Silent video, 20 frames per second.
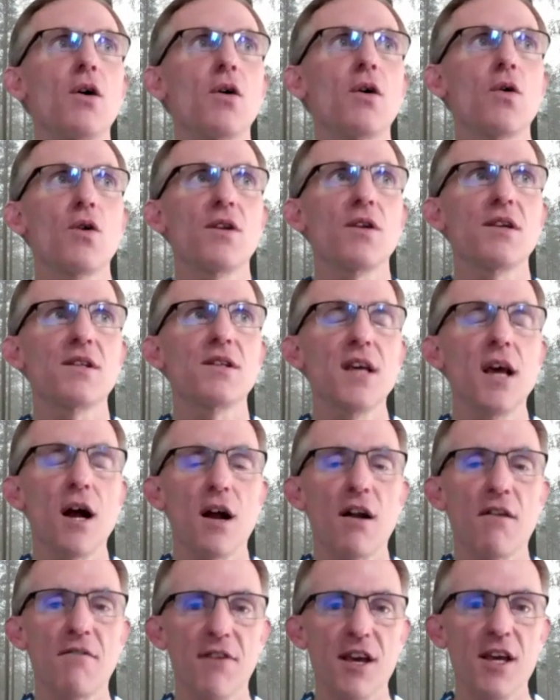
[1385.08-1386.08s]

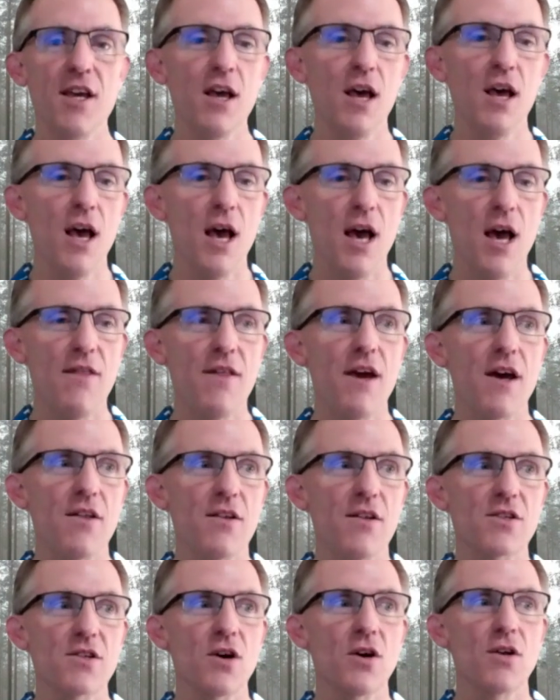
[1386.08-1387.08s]
Kortisjärvi and the
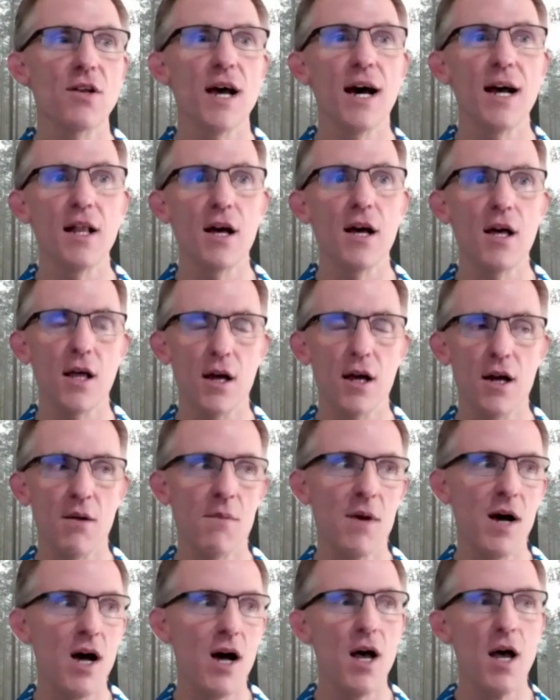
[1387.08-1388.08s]
other's called
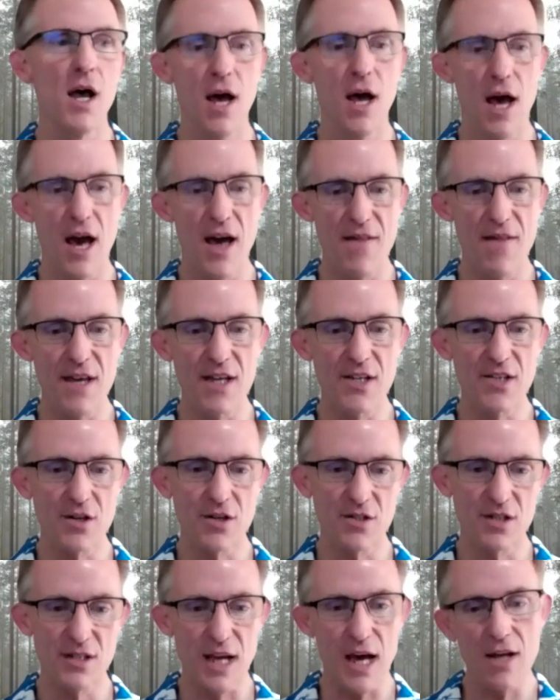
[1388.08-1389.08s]
Alaharma. And these are
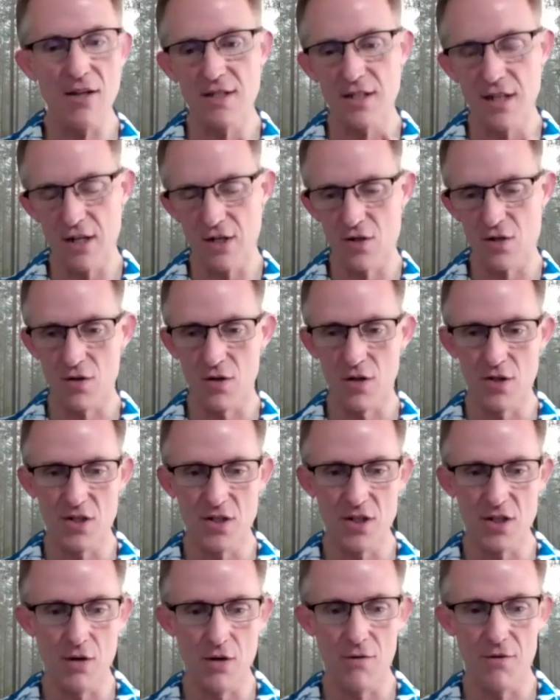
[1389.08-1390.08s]
south central.
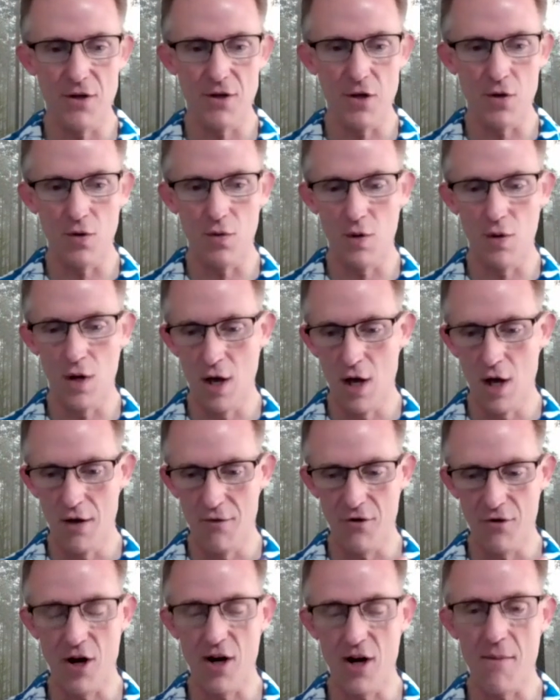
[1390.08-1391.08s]
So if
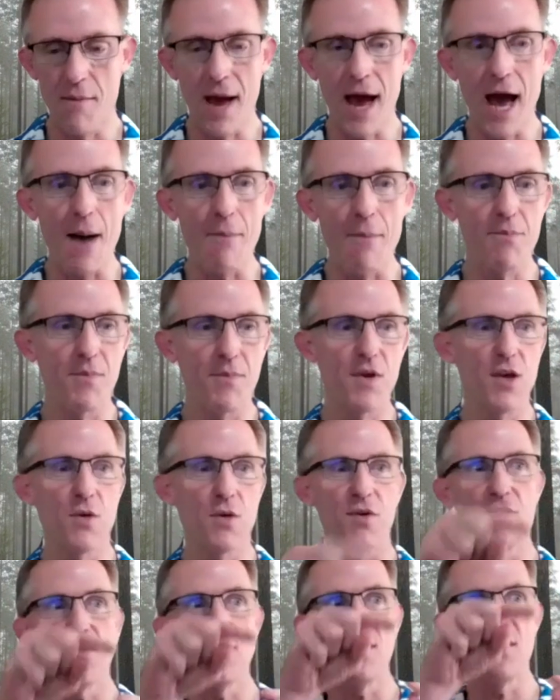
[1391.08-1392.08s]
you're on a map, you
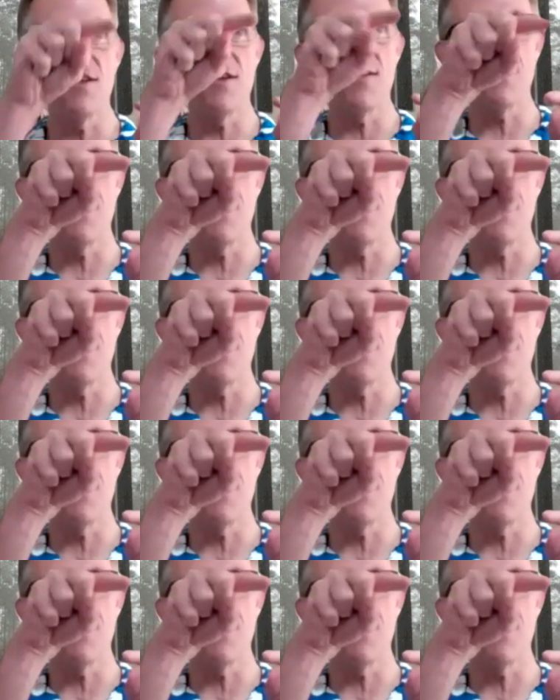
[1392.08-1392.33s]
would see the